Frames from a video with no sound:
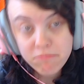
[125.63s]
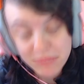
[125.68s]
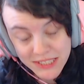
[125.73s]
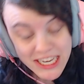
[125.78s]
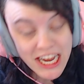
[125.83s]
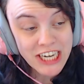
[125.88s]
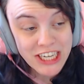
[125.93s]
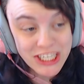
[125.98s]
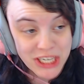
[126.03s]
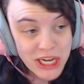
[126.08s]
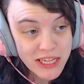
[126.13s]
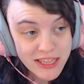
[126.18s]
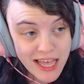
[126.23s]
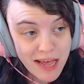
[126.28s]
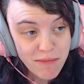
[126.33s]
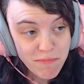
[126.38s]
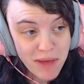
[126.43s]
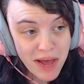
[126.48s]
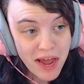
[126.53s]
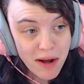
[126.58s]
It's actually not
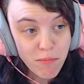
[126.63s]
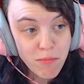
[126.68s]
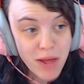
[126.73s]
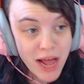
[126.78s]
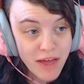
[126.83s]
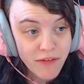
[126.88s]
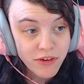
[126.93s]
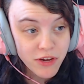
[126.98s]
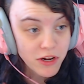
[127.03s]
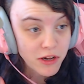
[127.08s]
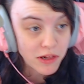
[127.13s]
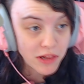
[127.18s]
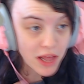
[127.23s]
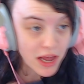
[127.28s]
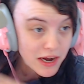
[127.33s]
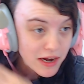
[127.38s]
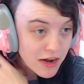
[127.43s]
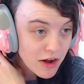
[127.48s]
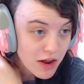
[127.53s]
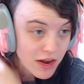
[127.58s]
that bad. I'm not even going to
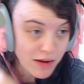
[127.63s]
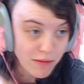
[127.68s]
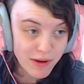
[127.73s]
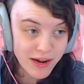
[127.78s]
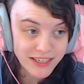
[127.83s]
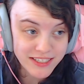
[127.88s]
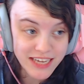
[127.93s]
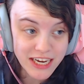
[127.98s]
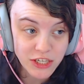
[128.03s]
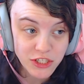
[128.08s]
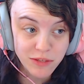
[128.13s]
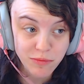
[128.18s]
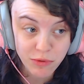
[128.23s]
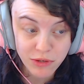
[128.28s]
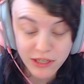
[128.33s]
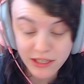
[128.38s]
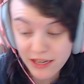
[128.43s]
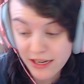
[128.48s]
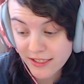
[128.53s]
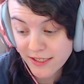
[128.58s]
lie to anybody. It's actually
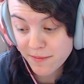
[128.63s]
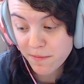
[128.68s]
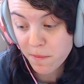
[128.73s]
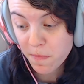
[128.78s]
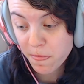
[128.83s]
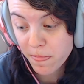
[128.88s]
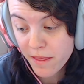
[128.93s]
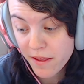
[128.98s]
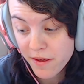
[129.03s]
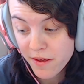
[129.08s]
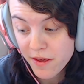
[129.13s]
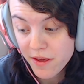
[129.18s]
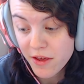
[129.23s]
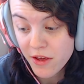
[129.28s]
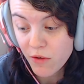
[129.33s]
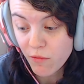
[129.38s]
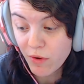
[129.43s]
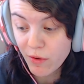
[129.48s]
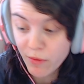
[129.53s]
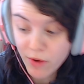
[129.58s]
pretty nice.
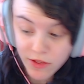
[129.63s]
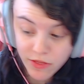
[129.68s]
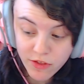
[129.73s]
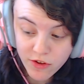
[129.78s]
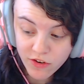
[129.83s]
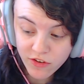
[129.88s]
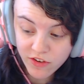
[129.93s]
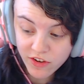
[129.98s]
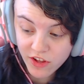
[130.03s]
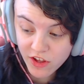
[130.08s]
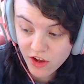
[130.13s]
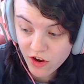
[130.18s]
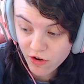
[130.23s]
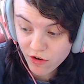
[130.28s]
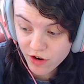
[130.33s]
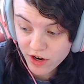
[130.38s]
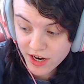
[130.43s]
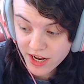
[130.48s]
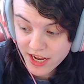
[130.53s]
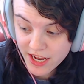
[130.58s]
We went through
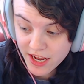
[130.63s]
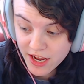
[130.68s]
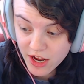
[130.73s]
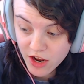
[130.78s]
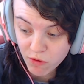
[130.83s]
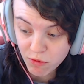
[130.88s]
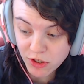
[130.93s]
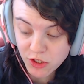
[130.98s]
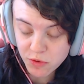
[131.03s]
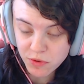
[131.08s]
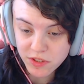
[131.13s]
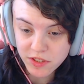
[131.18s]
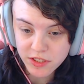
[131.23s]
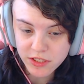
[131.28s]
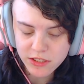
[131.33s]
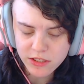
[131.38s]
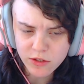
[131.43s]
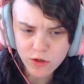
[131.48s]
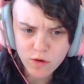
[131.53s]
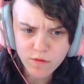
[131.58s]
security, which
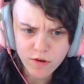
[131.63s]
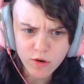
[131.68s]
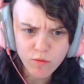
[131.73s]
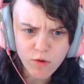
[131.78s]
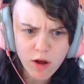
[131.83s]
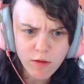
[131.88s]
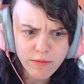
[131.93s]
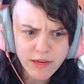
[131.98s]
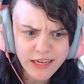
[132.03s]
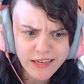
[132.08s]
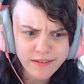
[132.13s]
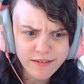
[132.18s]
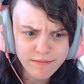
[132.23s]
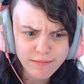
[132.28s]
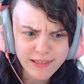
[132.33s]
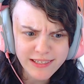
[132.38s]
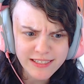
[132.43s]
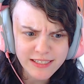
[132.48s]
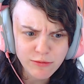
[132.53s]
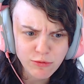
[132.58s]
was overwhelming
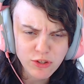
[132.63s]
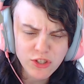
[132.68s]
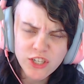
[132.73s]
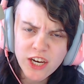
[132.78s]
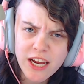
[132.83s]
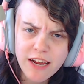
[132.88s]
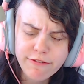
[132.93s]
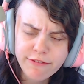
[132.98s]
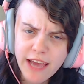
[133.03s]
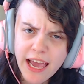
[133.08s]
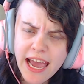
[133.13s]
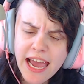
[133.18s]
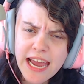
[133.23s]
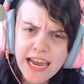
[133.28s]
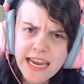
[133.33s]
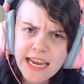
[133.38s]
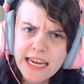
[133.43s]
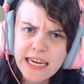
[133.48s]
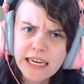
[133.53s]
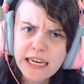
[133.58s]
because it was
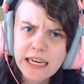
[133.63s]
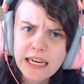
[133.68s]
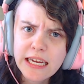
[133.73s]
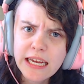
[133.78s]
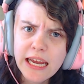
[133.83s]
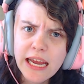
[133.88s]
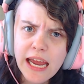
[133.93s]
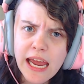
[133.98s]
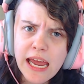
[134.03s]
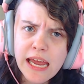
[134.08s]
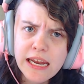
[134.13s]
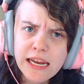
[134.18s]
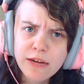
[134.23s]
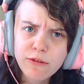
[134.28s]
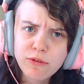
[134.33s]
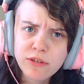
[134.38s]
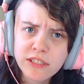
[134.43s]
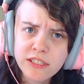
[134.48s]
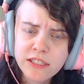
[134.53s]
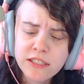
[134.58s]
JFK and
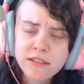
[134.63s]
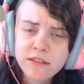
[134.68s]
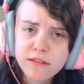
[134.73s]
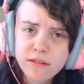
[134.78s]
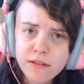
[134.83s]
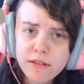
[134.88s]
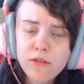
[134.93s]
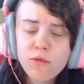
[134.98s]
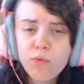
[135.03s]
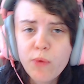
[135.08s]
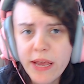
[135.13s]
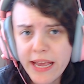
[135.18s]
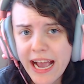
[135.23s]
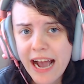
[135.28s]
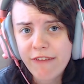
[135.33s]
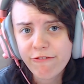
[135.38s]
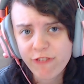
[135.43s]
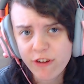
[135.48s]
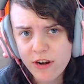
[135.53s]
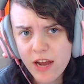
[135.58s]
it was the week
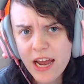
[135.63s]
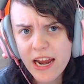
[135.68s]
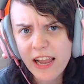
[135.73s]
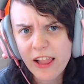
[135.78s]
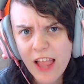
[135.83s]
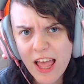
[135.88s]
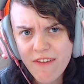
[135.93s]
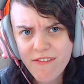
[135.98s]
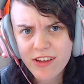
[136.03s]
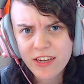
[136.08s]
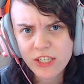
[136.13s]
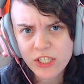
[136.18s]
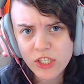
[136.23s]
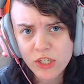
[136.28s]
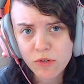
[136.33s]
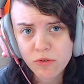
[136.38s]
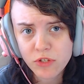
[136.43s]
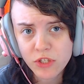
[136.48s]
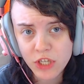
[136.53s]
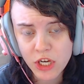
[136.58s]
after 9/11.
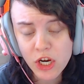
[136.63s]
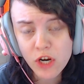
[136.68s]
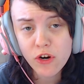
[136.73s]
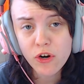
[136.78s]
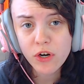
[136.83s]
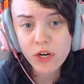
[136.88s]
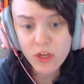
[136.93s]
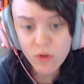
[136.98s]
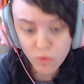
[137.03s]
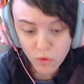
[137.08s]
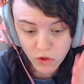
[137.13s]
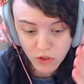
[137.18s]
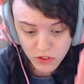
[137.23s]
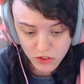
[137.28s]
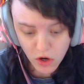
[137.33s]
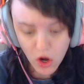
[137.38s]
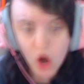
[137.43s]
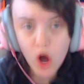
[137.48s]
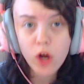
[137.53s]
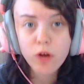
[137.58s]
So security
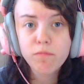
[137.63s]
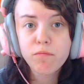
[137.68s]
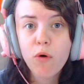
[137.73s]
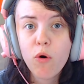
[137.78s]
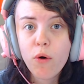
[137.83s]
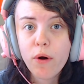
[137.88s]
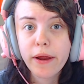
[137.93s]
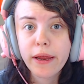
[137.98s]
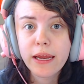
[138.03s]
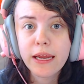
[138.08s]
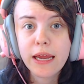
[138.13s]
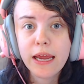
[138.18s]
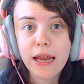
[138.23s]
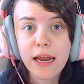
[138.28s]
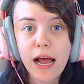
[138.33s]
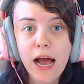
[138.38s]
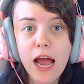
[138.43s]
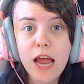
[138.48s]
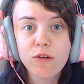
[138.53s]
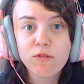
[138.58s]
was on point
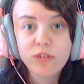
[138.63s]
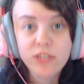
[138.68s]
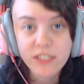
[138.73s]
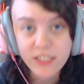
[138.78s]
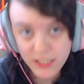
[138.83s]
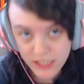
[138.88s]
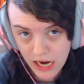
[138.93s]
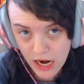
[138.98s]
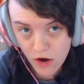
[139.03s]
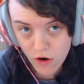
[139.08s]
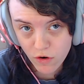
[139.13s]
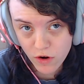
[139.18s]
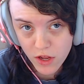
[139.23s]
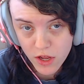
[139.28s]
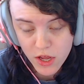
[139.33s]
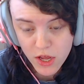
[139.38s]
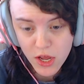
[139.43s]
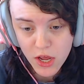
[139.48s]
and I was scared.